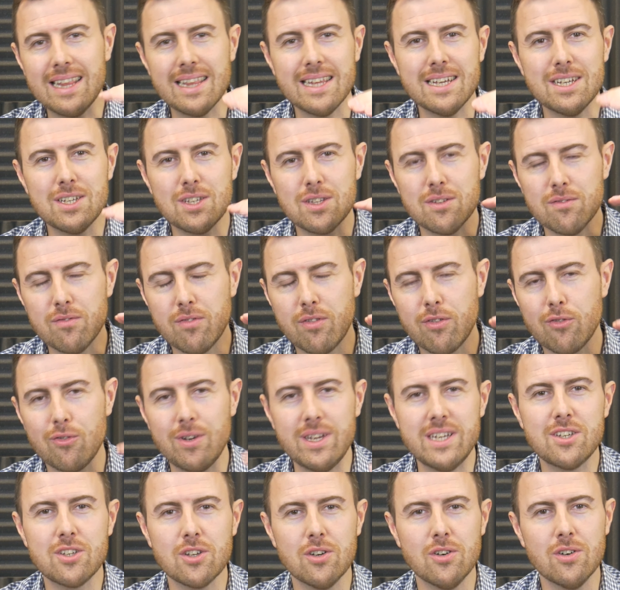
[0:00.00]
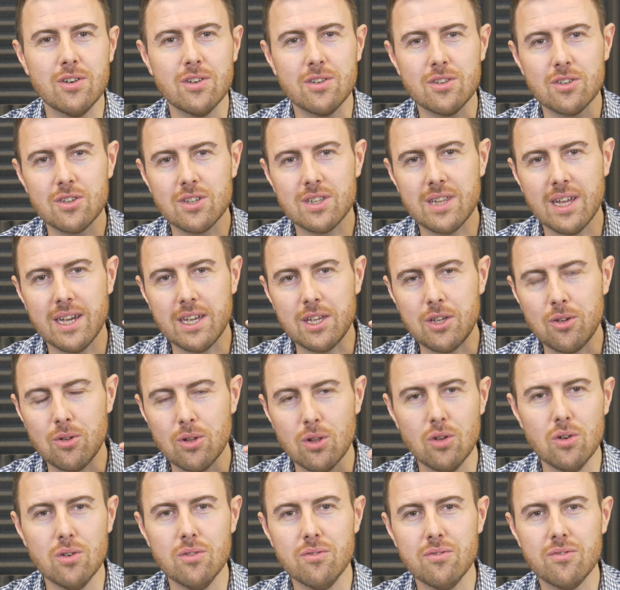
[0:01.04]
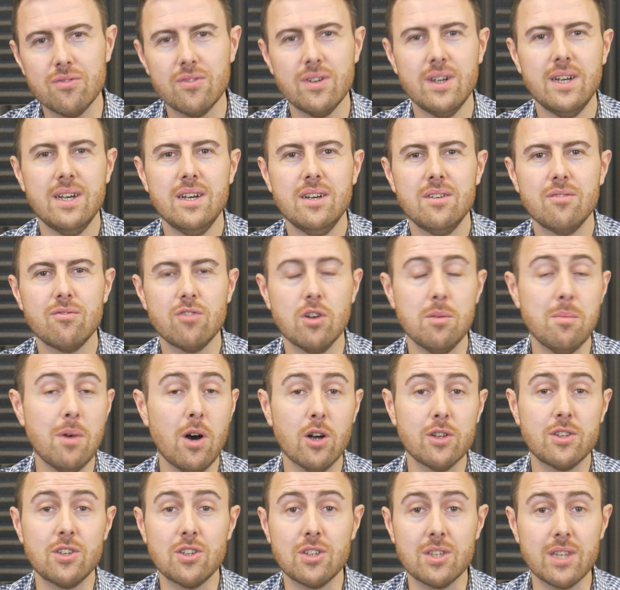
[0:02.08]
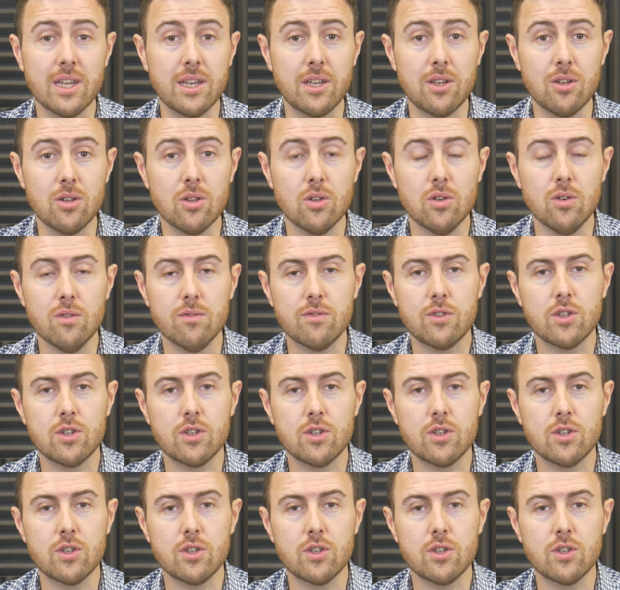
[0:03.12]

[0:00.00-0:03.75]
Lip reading: list of 3 songs that you love from artists that you love.